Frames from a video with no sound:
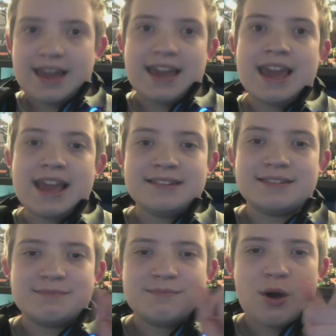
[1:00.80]

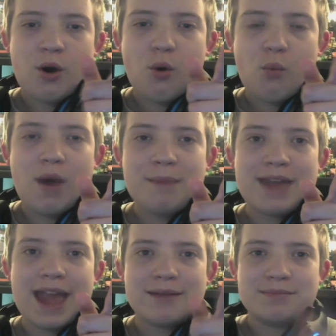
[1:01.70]
It's
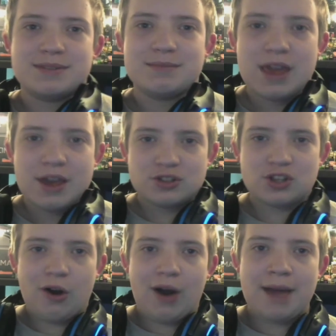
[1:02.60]
webcams.
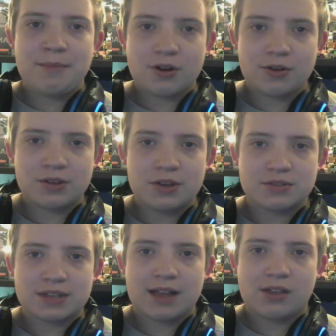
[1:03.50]
So I'm currently
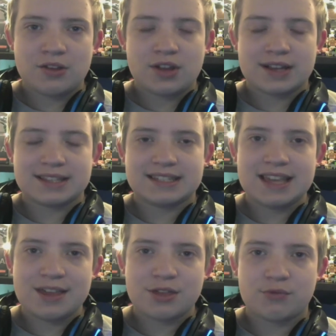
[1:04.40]
using a Logitech
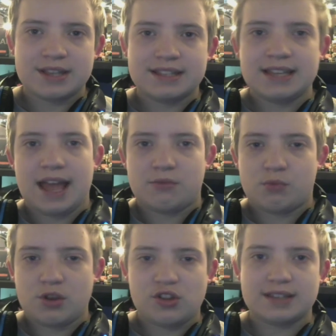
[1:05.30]
C310,
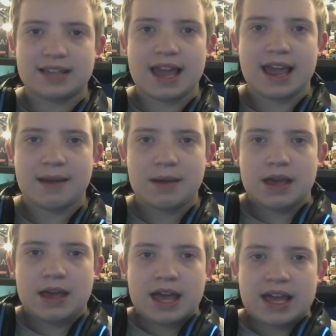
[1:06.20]
which is a
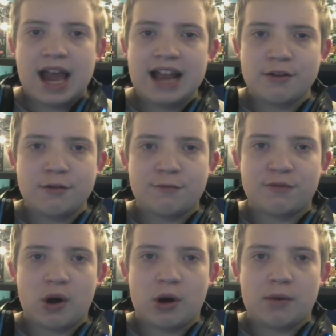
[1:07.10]
kind of
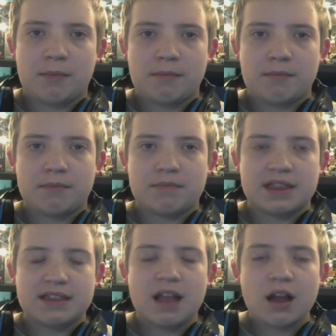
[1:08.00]

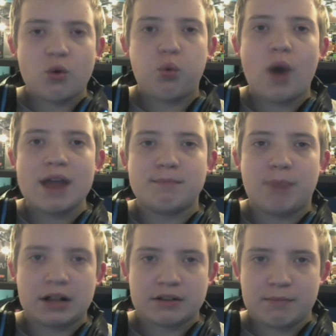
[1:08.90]
not quite
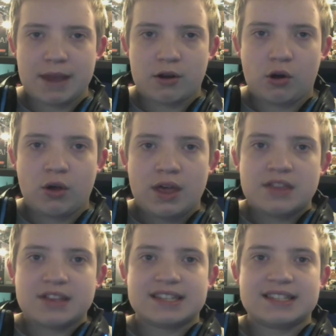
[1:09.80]
bottom barrel.
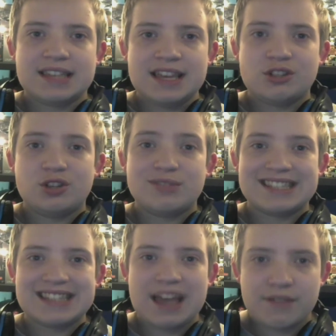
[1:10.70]
The
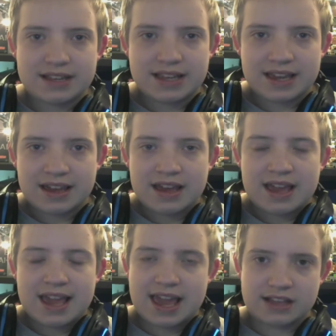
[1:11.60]
C270
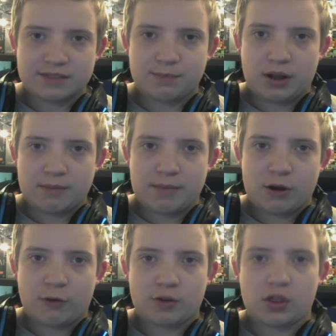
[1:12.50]
is bottom
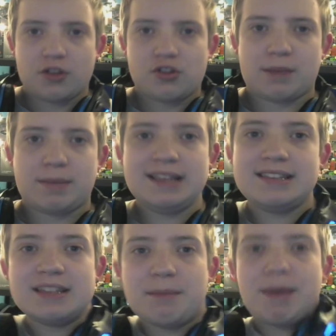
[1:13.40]
barrel for Logitech, but this
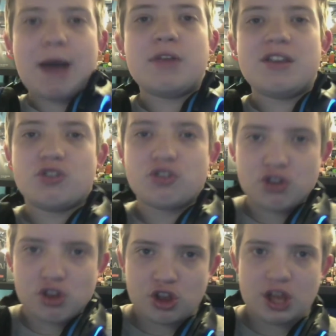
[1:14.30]
is about as
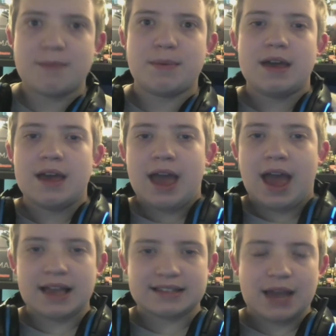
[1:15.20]
cheap
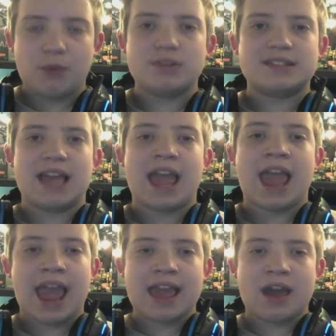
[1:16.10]
as I would say
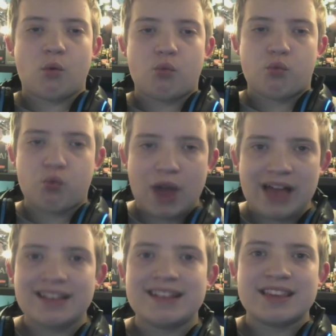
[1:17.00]
a
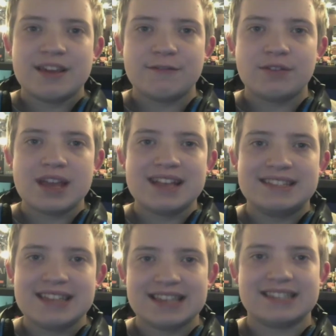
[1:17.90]
relatively
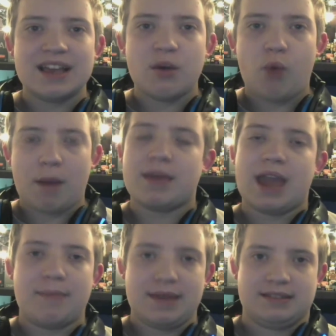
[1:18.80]
decent
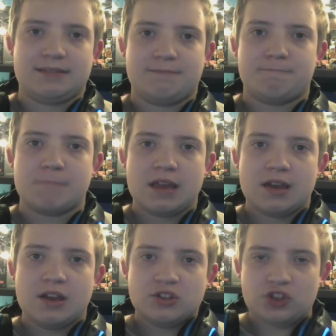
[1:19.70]
webcam is.
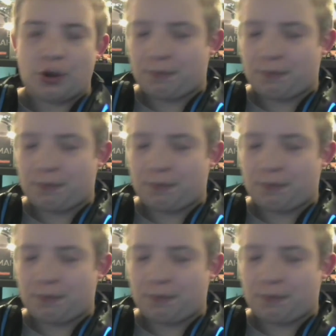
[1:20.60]
So